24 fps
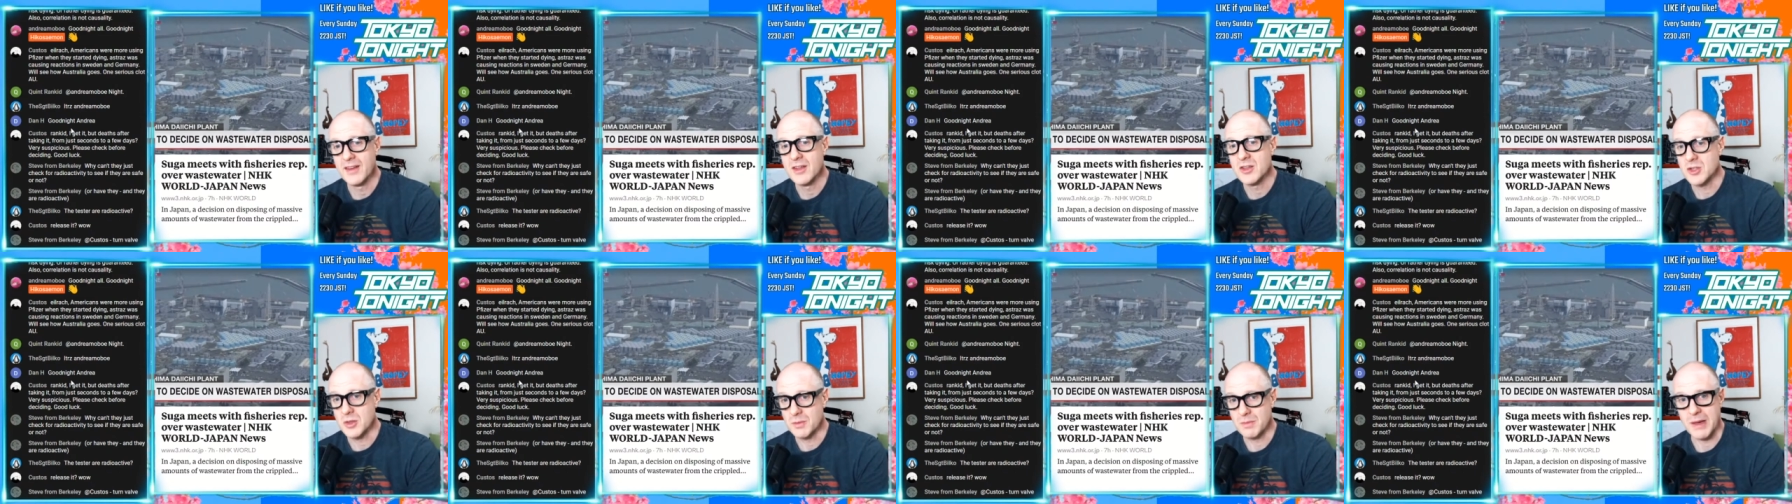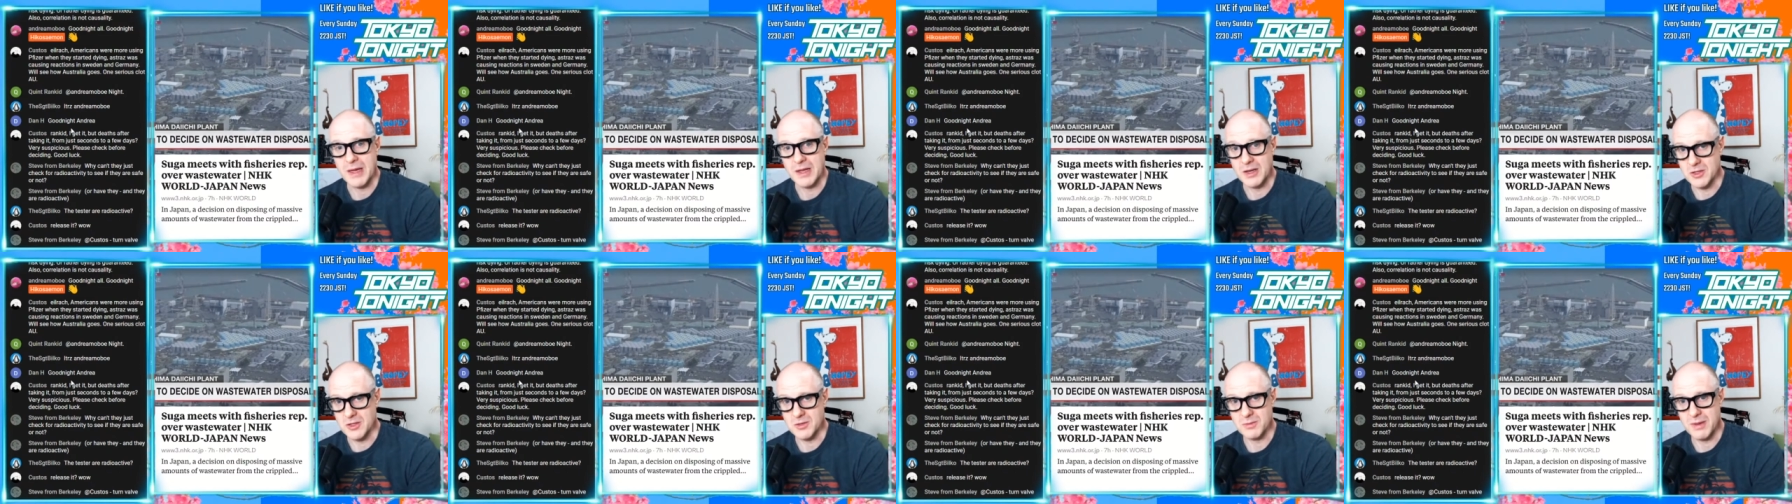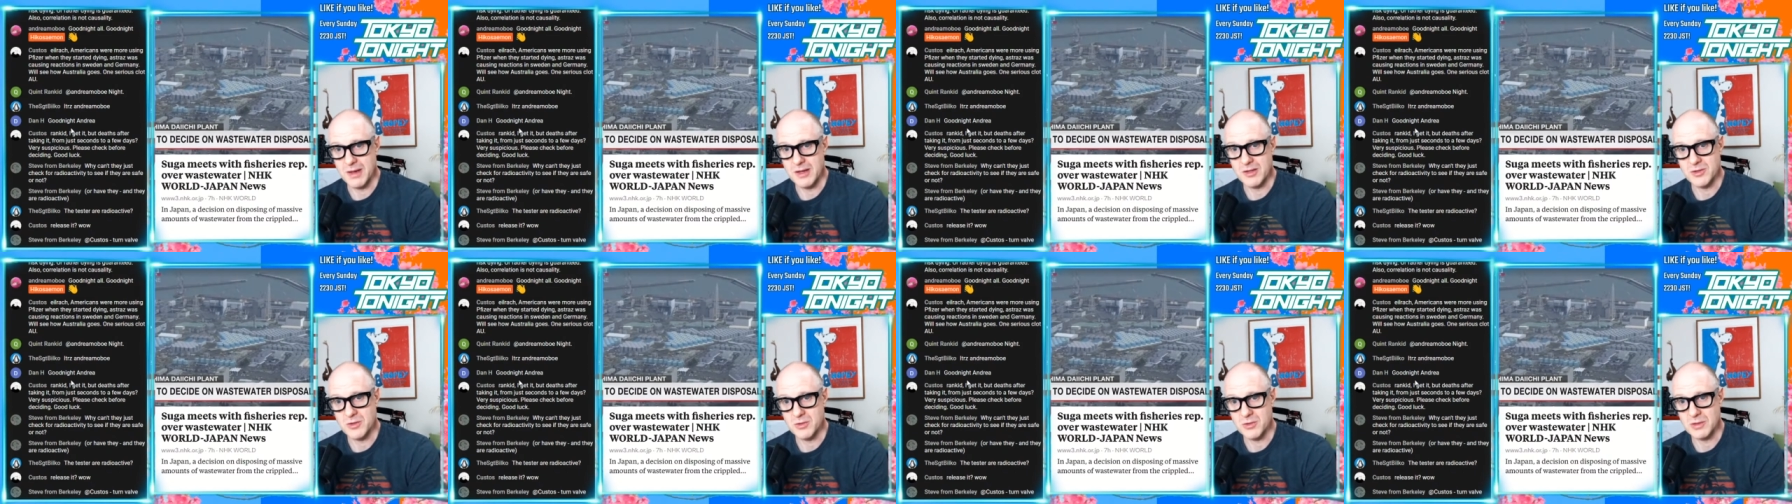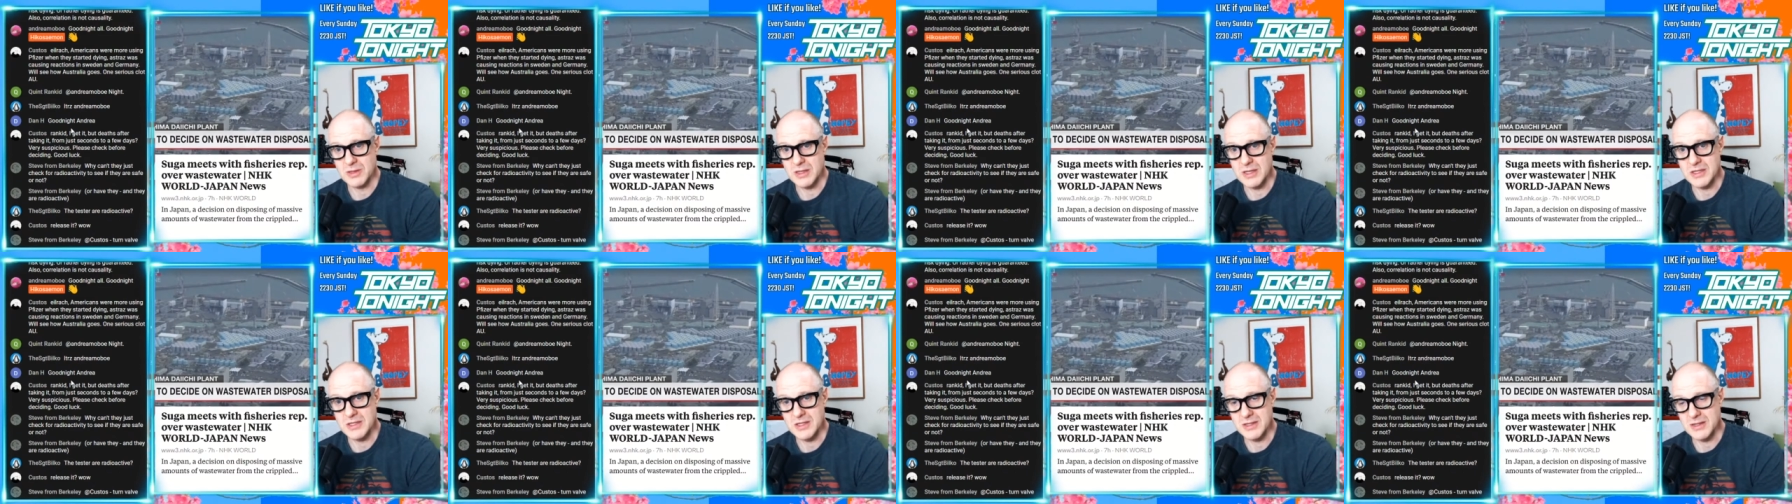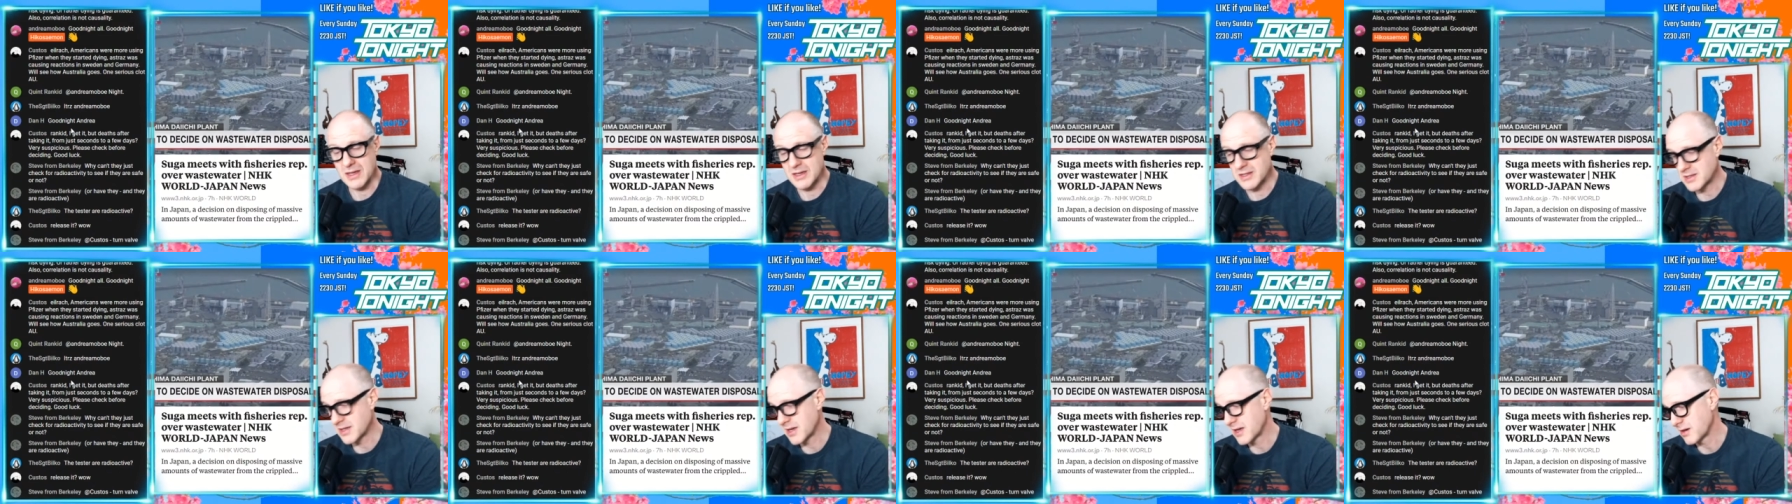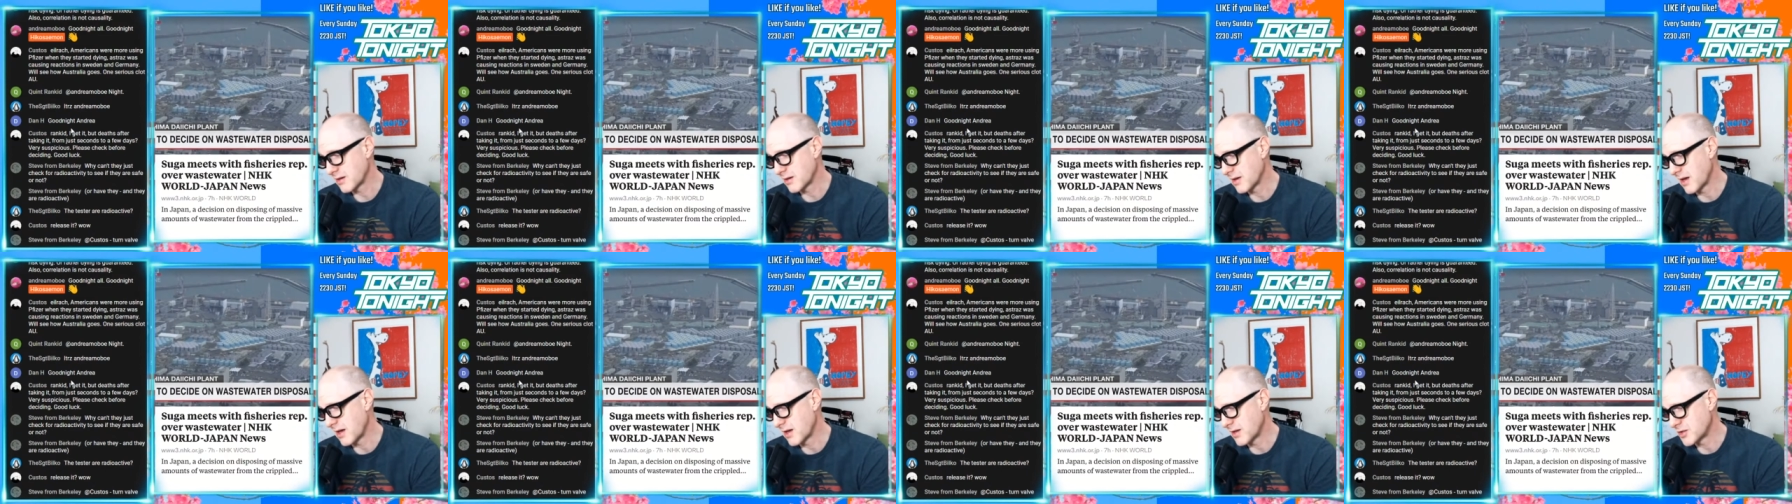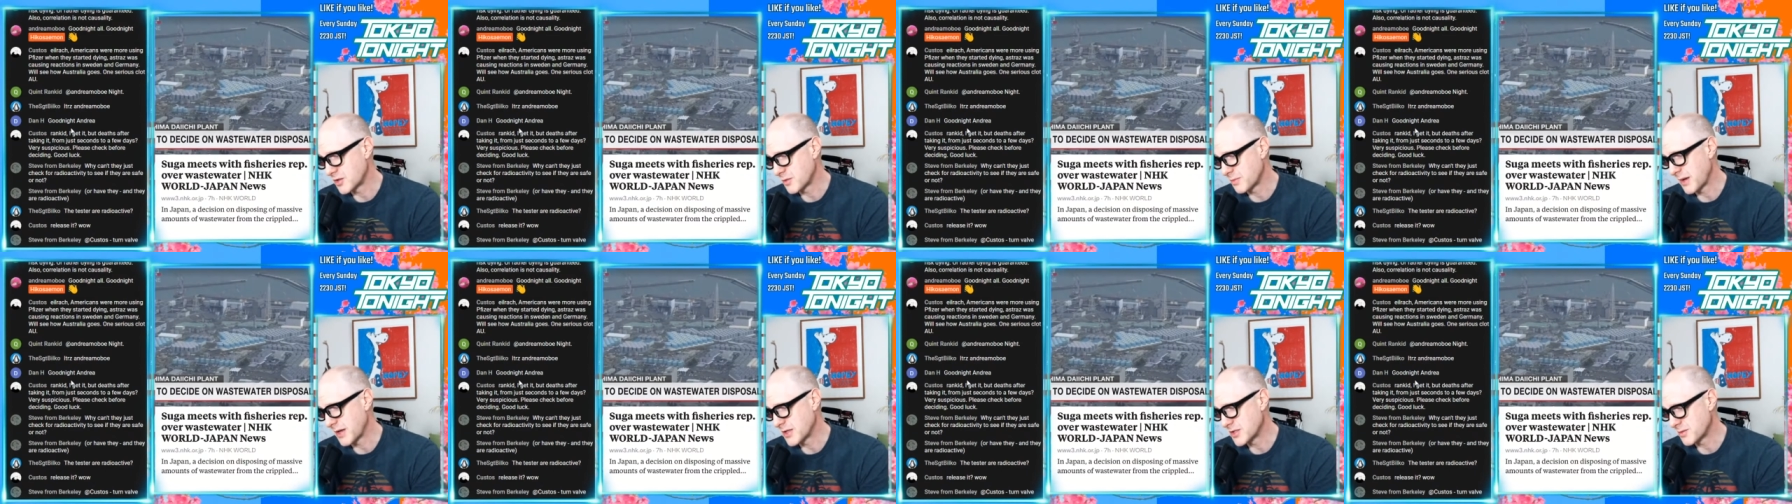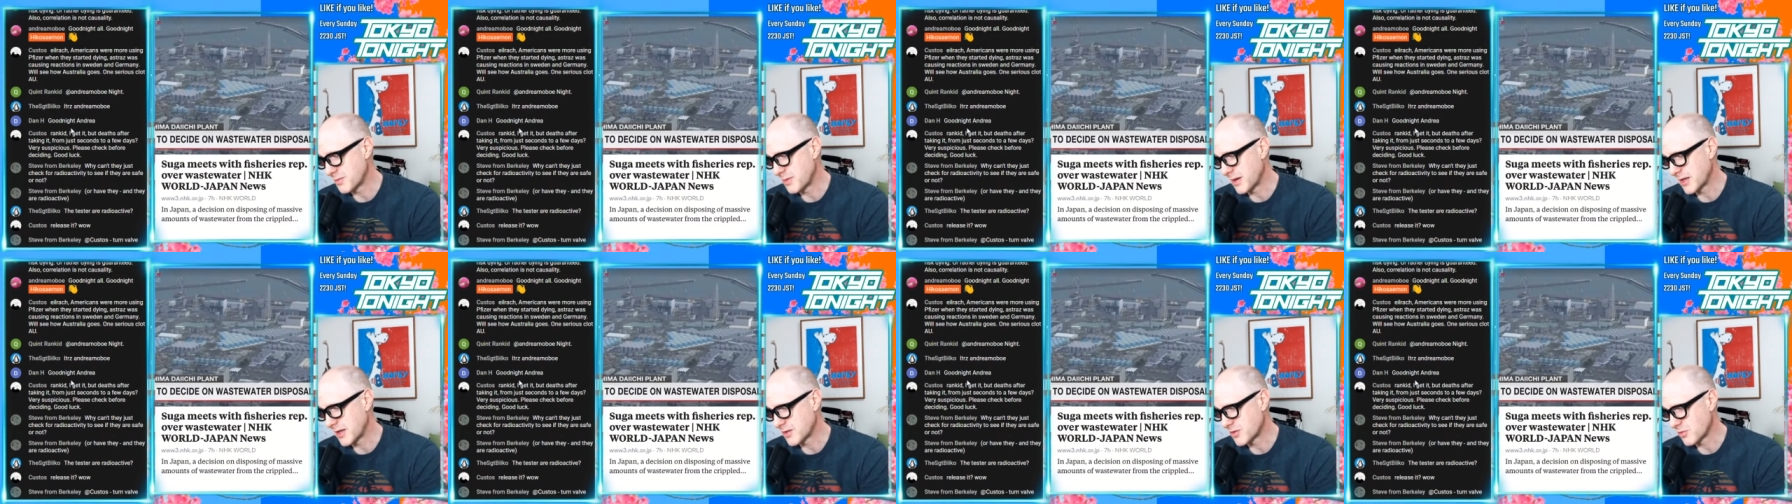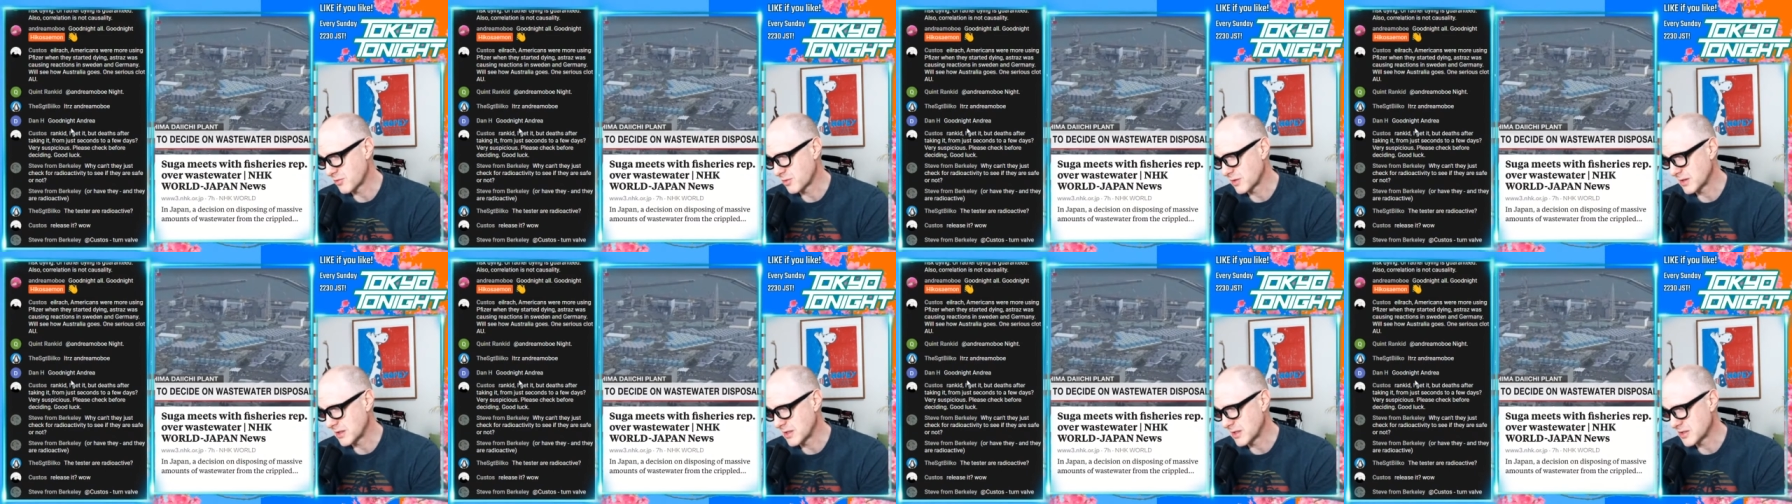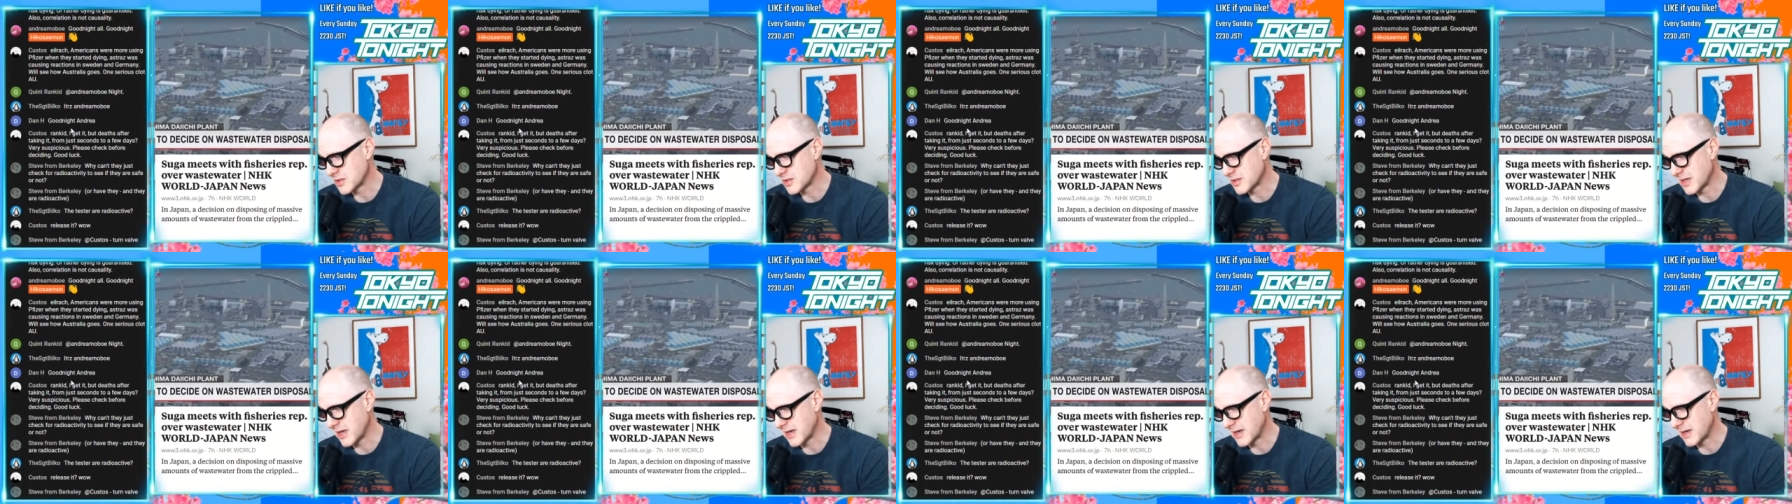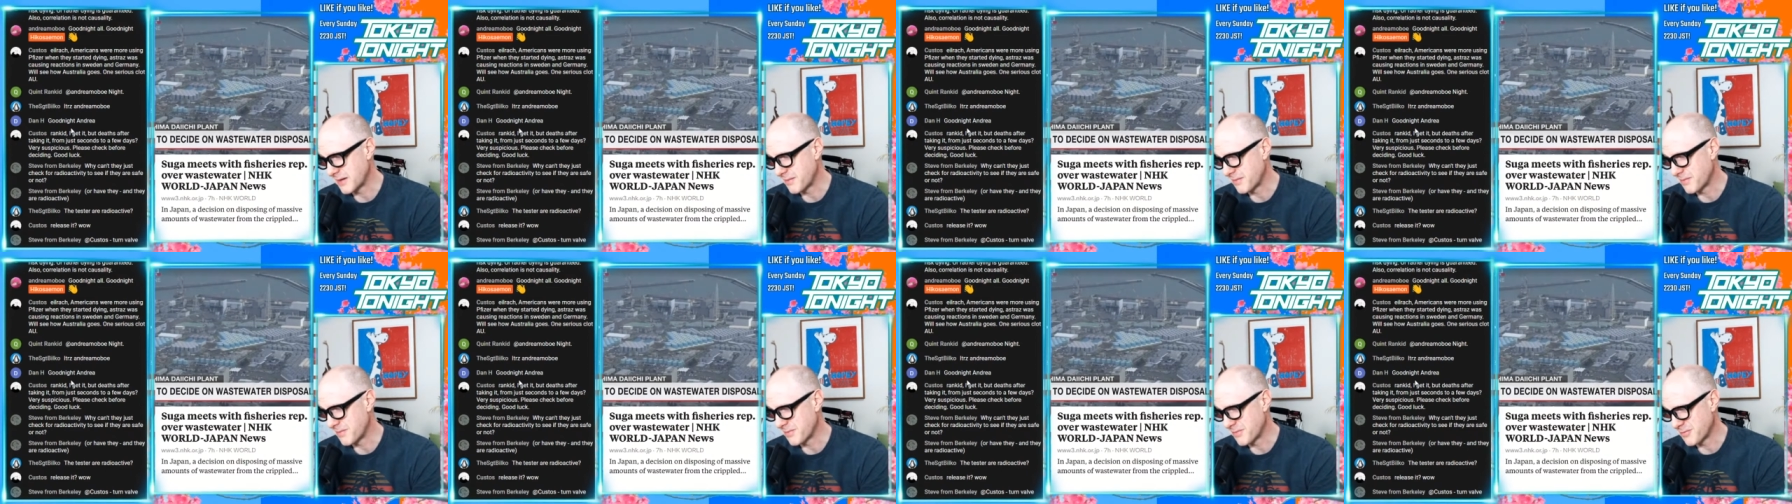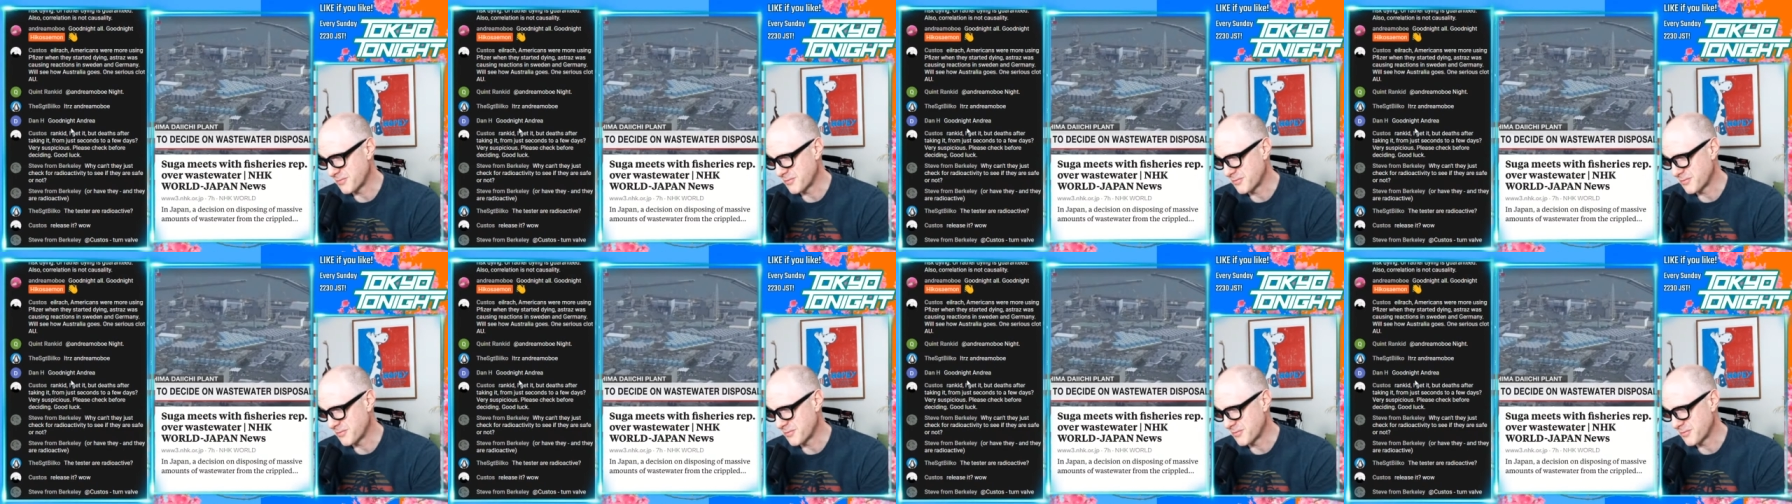Japan is about to release, and they say uh, Japan's about to release um,